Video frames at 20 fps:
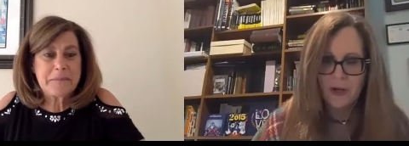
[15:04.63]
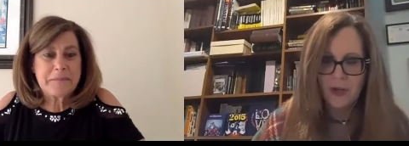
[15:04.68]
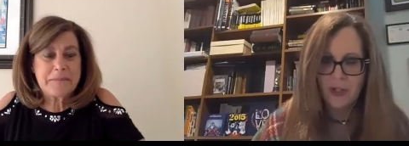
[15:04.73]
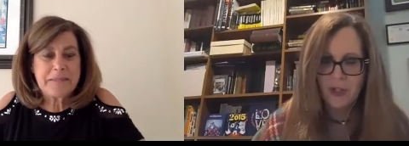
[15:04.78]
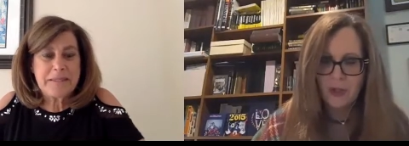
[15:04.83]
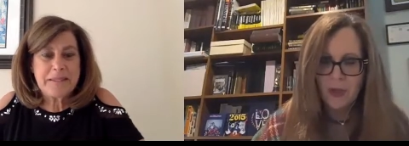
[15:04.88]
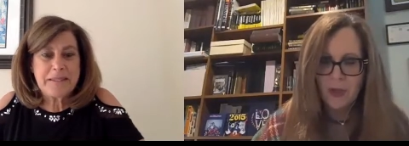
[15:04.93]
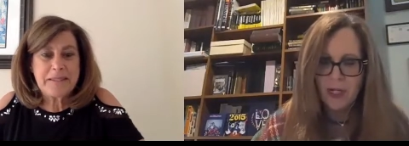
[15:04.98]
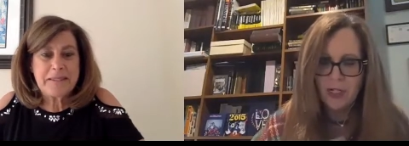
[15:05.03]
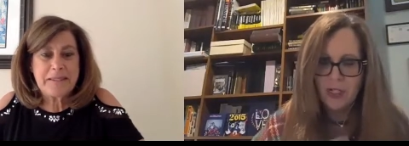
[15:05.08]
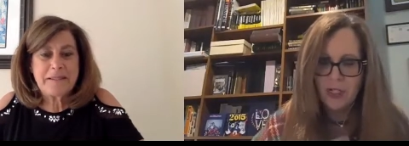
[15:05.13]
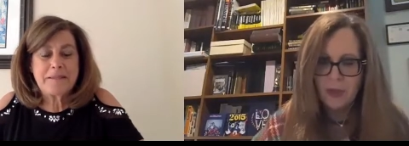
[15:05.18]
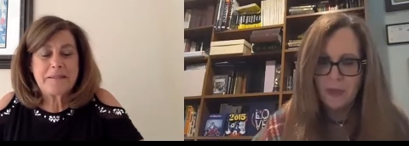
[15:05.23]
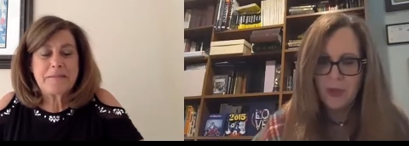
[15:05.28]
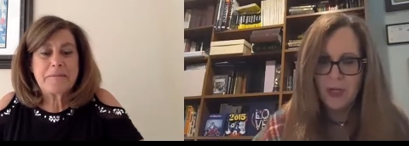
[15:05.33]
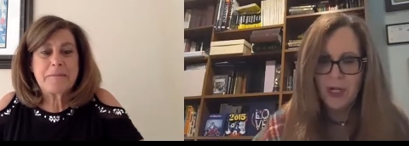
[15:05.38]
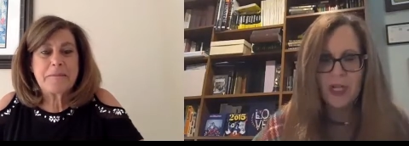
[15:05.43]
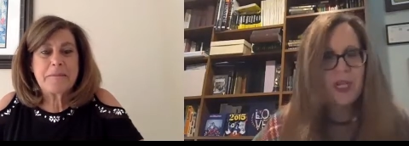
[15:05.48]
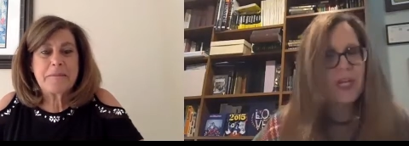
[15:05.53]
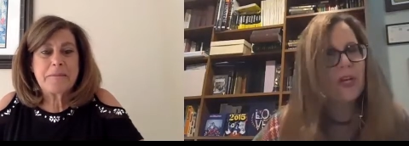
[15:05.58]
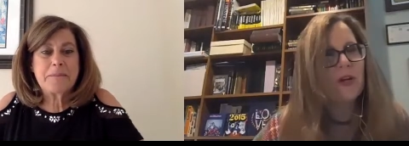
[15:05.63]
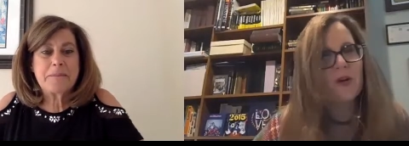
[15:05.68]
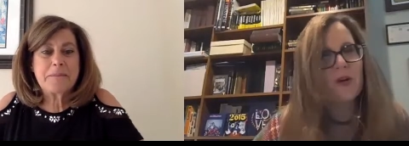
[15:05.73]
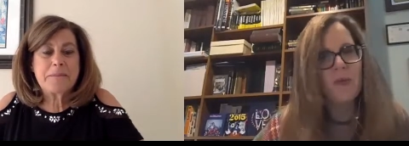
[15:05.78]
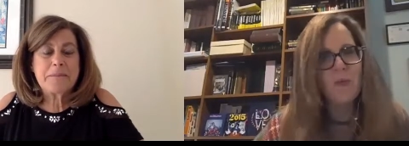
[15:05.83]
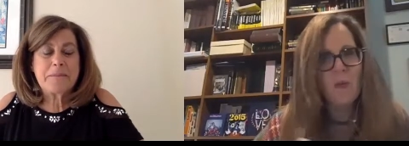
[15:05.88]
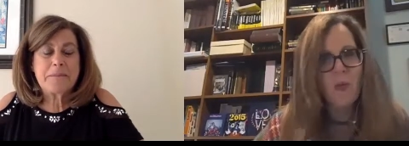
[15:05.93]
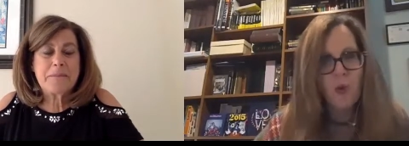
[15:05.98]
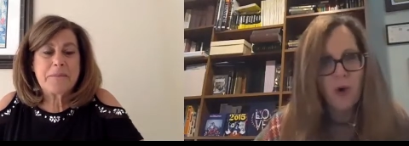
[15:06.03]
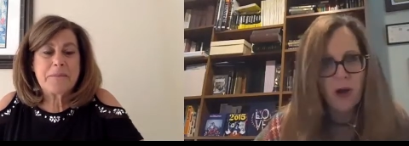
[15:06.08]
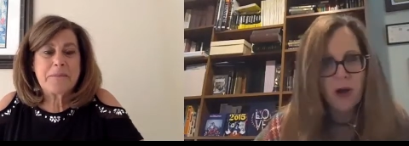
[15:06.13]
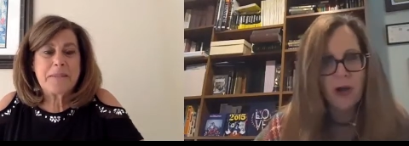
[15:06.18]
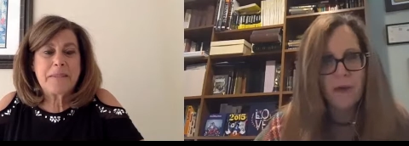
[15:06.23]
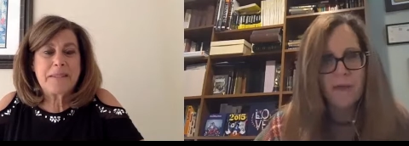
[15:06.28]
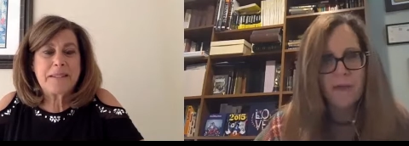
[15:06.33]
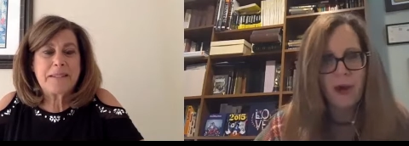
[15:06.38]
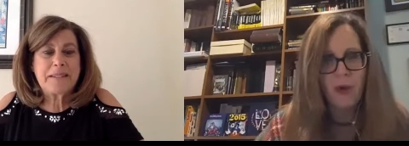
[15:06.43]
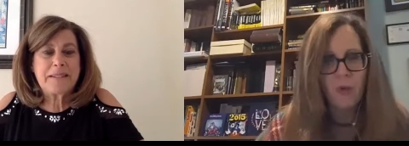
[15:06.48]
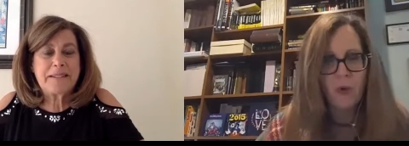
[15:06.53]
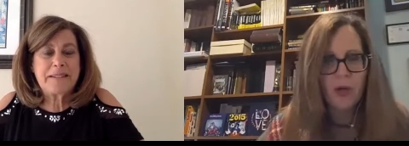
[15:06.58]
Speaker 1: So I just want to hear more
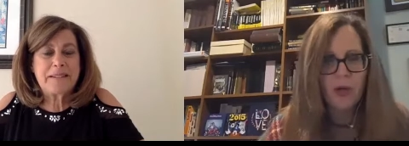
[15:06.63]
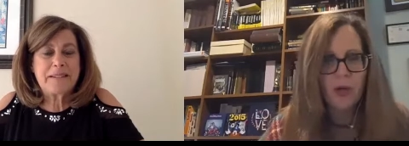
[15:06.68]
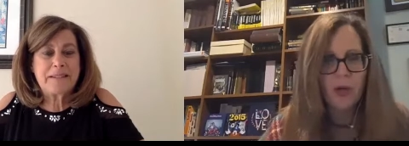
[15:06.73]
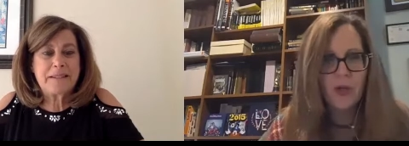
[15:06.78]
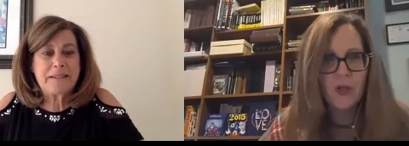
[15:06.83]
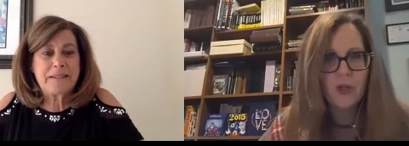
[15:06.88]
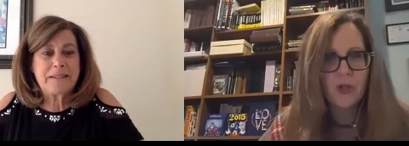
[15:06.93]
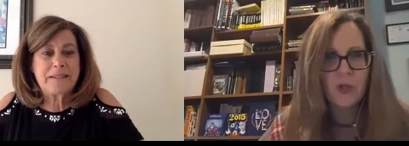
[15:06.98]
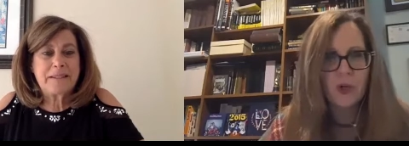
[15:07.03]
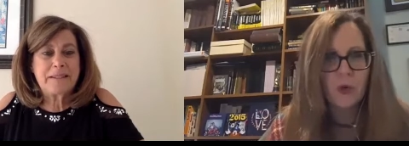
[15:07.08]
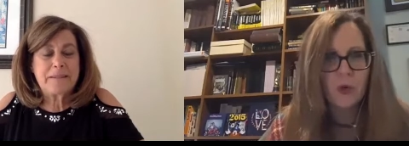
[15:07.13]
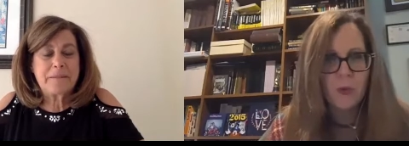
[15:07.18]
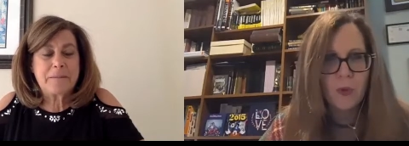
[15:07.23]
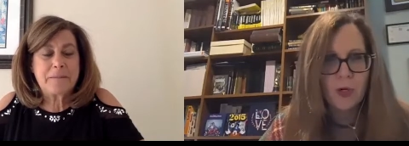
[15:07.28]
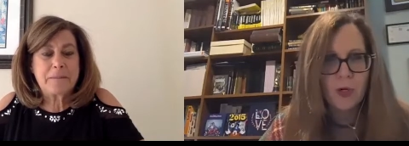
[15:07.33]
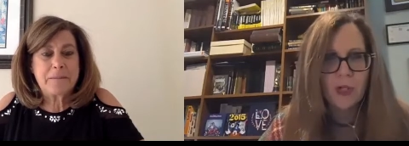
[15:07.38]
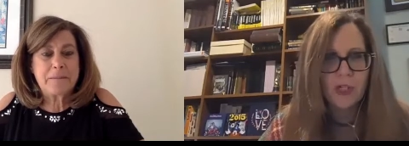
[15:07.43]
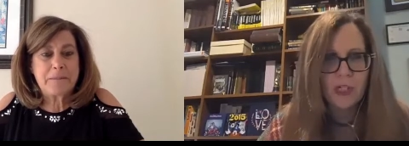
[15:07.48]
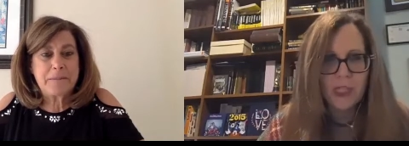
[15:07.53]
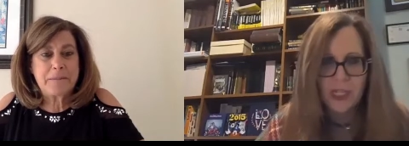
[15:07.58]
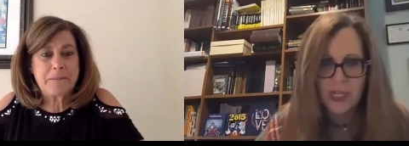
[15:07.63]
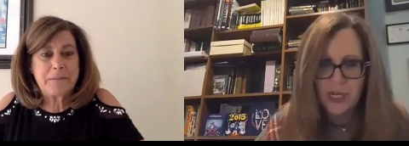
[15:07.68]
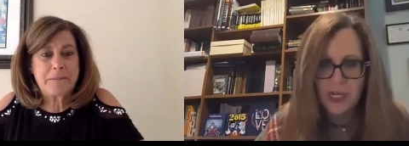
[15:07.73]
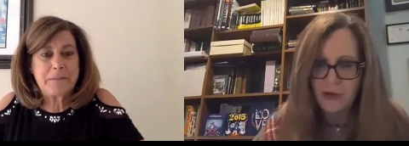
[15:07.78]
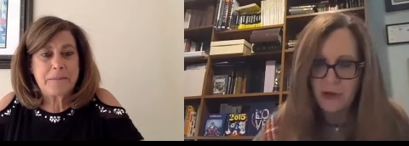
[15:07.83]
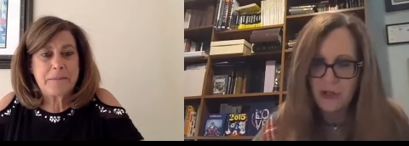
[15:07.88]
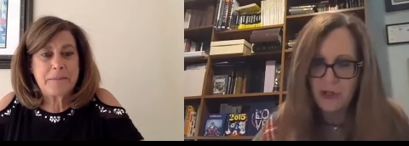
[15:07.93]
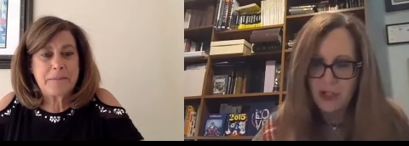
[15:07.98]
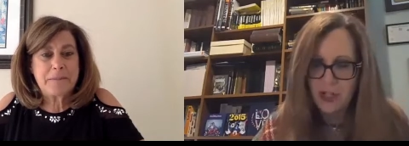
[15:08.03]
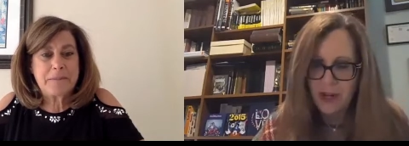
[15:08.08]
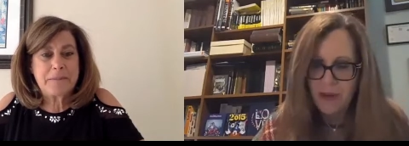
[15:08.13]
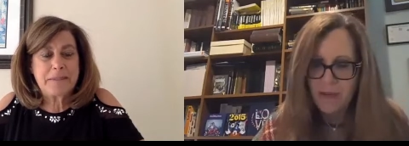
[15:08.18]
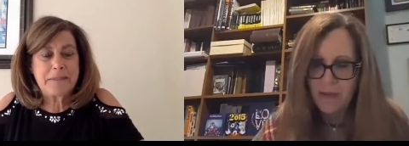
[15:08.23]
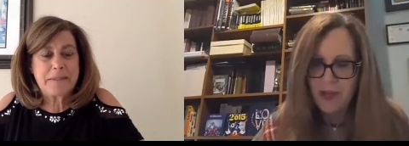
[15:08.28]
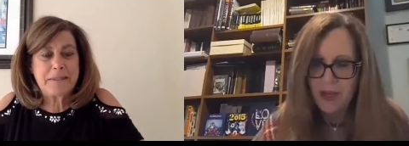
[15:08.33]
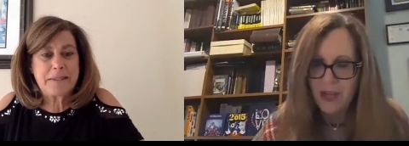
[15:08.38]
about what are your core leadership